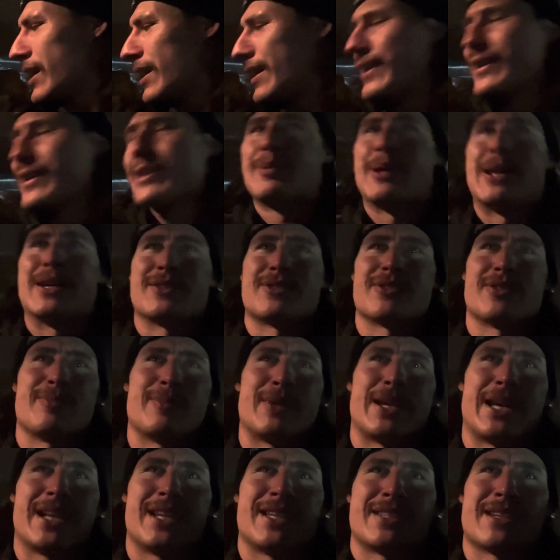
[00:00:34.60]
sponsoring
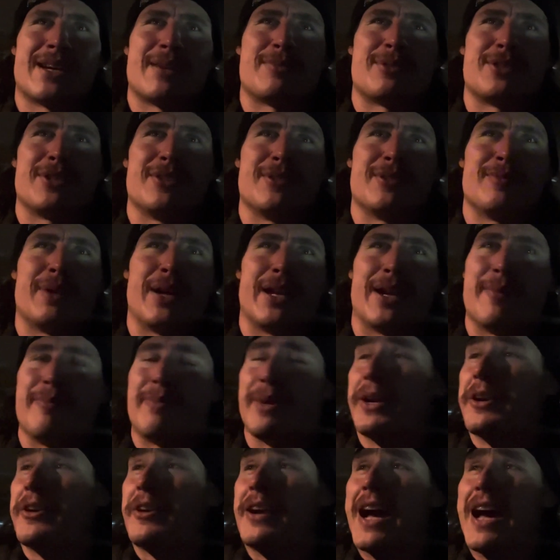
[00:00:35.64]
me anytime soon. But a
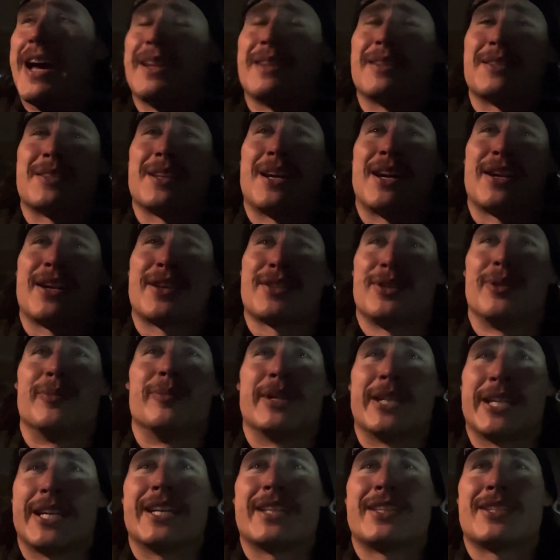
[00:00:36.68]
bigger guy in the sauna told me
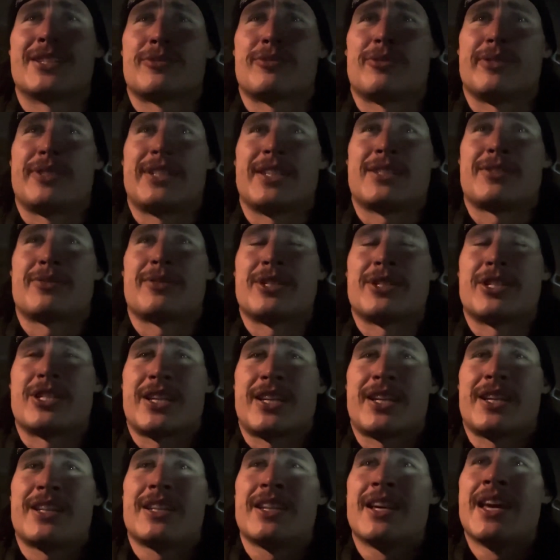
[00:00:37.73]
to get this rotisserie
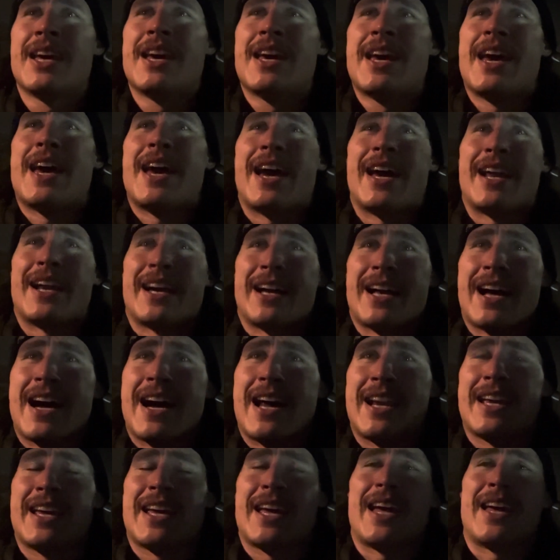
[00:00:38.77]
chicken, and I
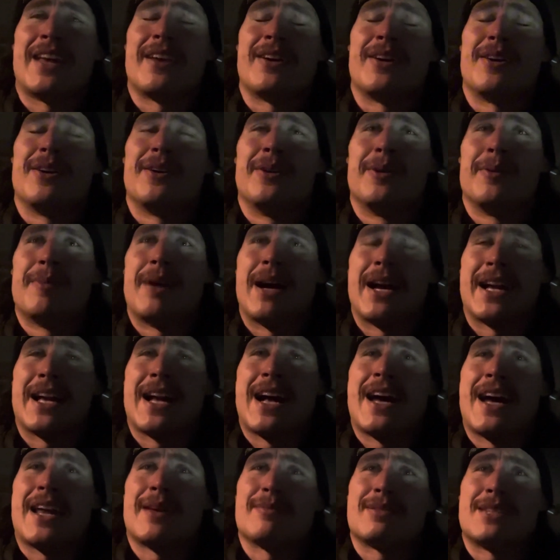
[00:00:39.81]
got it, and oh my
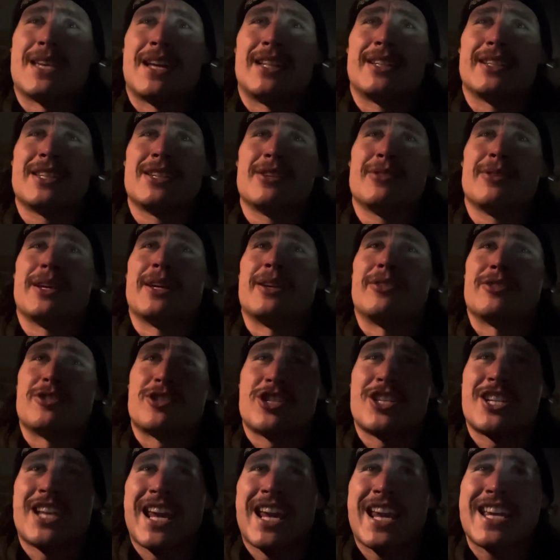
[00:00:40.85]
God, I'm telling you, it'll
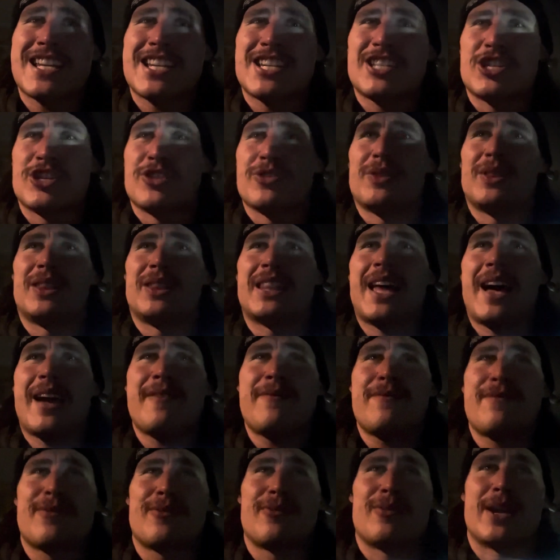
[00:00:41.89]
change your
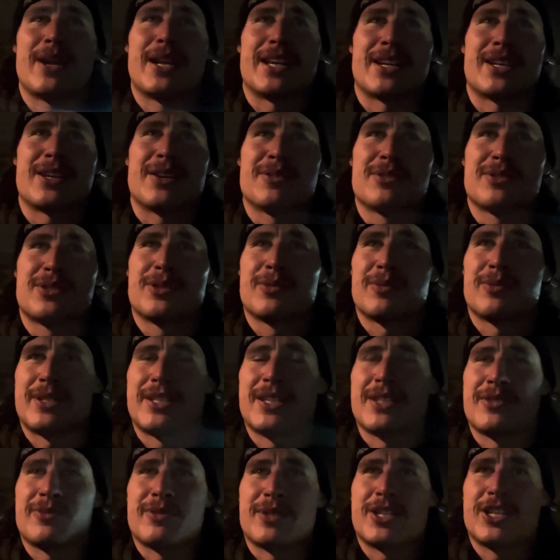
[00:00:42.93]
life when it goes to
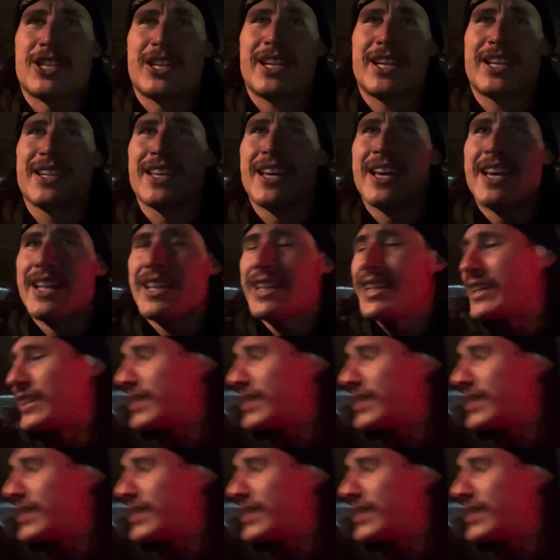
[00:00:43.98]
rotisserie chicken. Like,